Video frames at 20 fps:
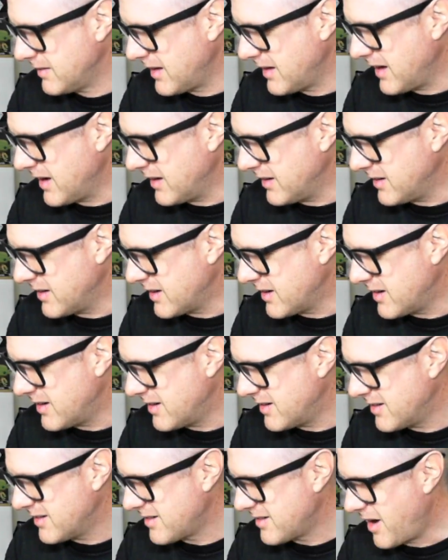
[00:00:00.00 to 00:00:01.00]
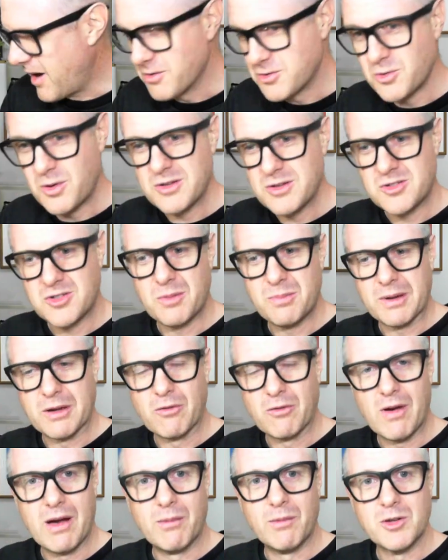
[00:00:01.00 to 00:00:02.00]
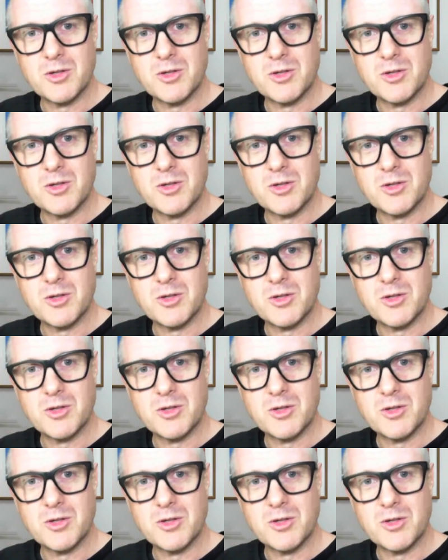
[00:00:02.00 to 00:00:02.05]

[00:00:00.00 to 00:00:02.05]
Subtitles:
And I was always jumping around,